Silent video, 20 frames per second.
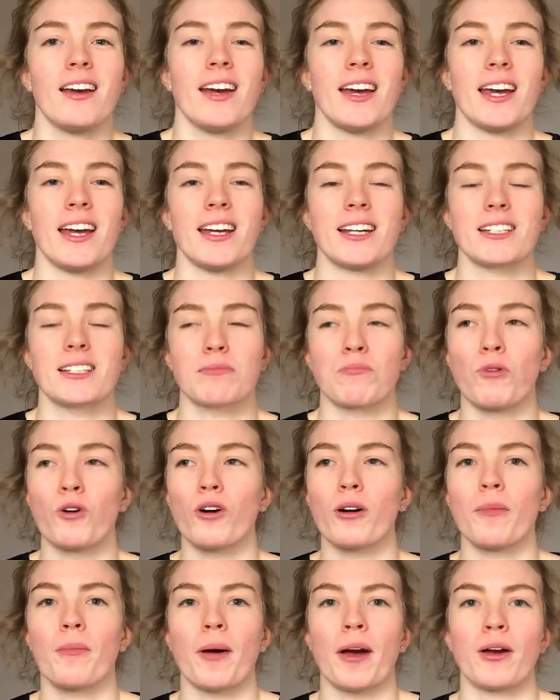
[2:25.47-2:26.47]
it's more
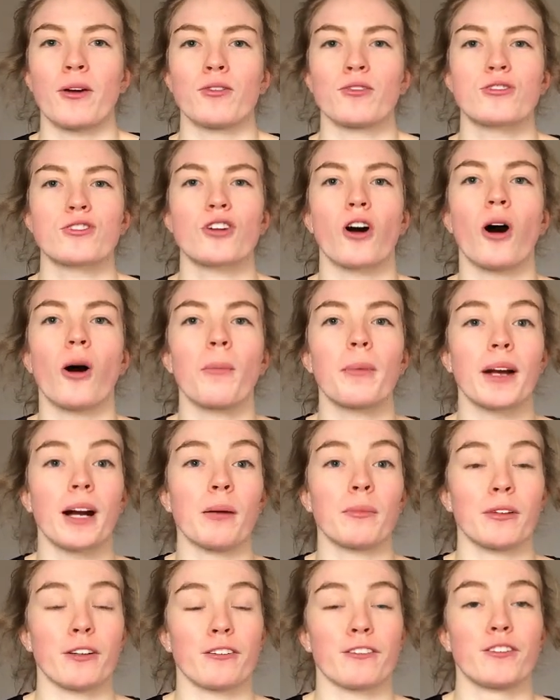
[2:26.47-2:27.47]
about topping
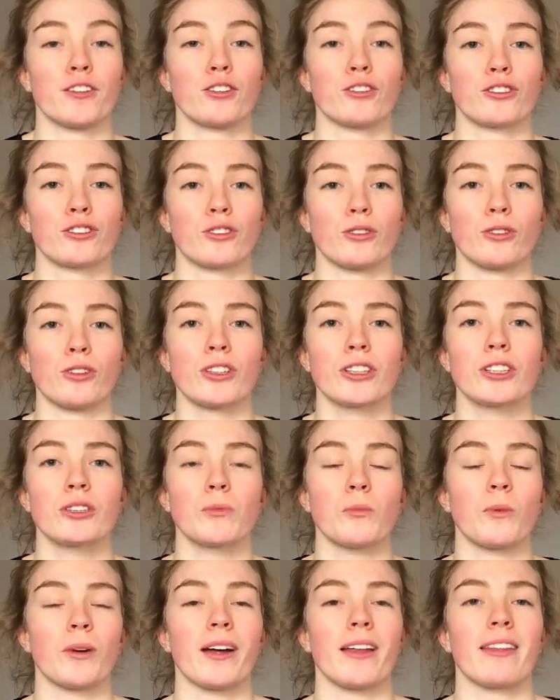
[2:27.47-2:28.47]
up your fuel stores
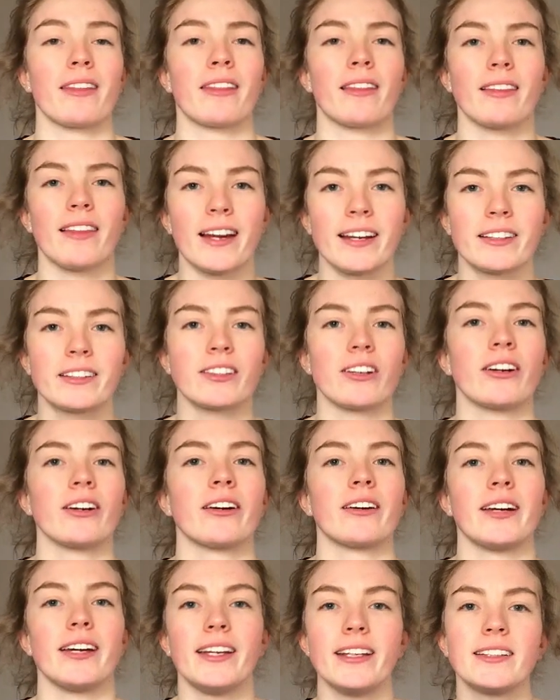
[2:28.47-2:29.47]
with lighter,
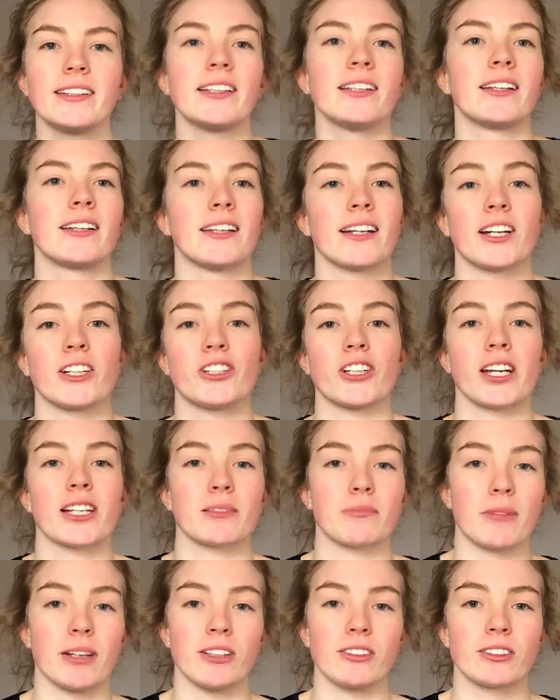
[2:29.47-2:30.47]
easy to digest
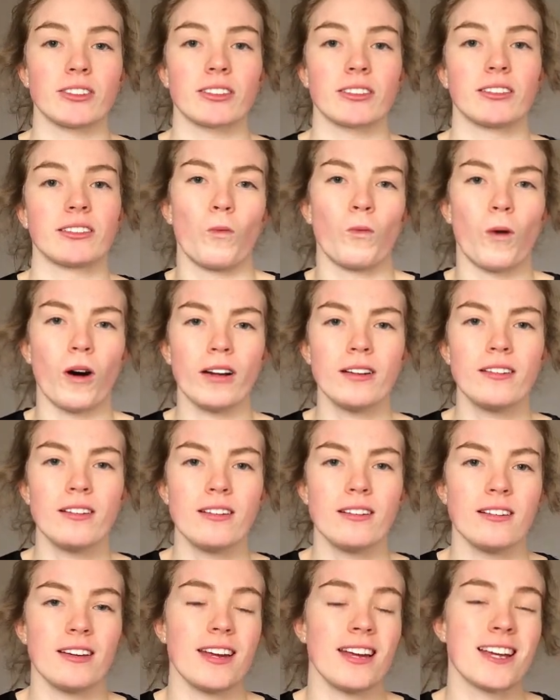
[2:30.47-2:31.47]
meals. One,
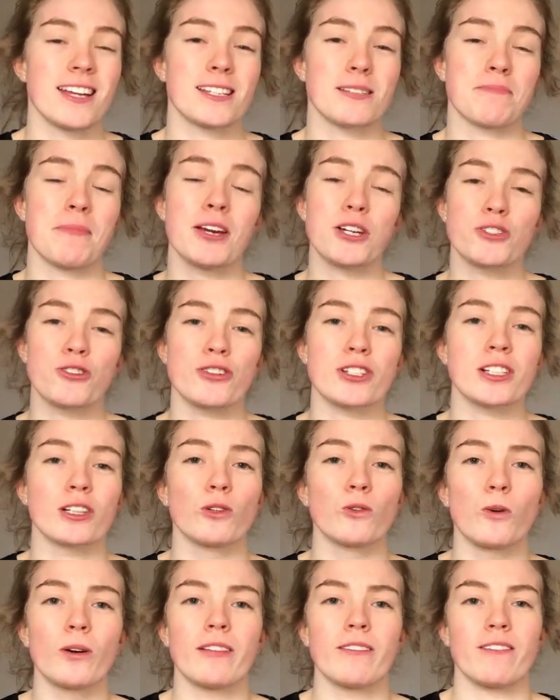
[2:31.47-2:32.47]
is make sure it's
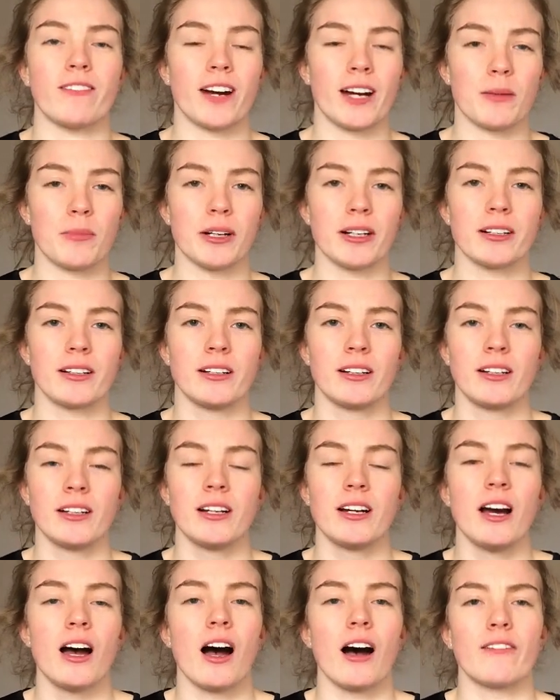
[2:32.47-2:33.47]
low in fibre.
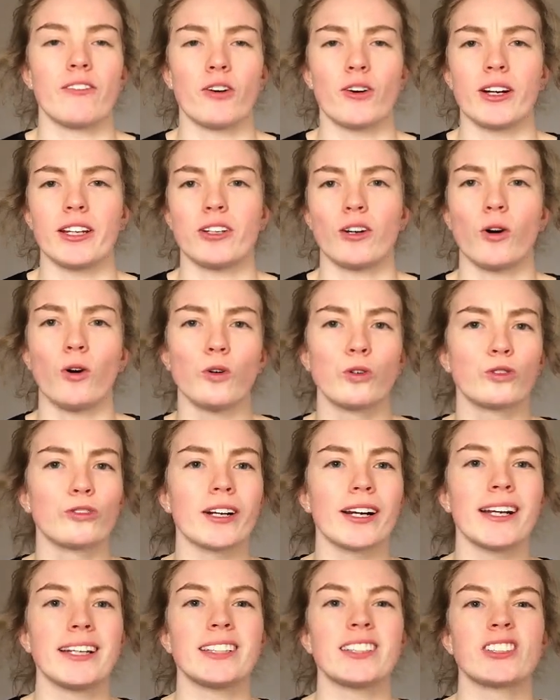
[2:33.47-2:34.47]
Avoid whole
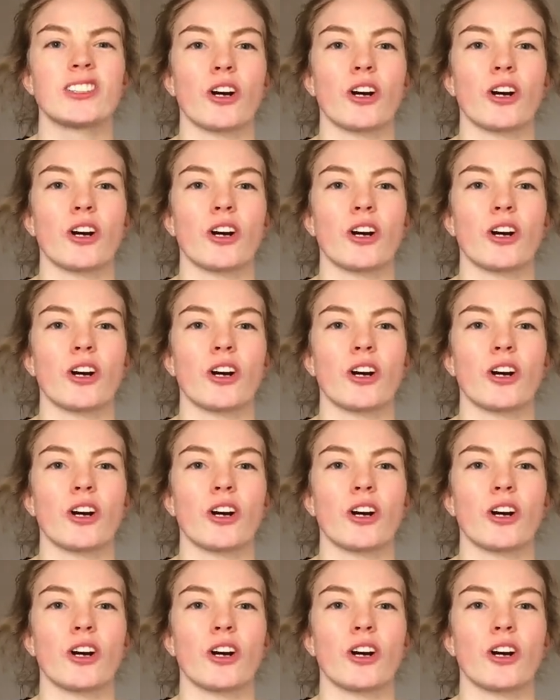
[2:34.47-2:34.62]
grains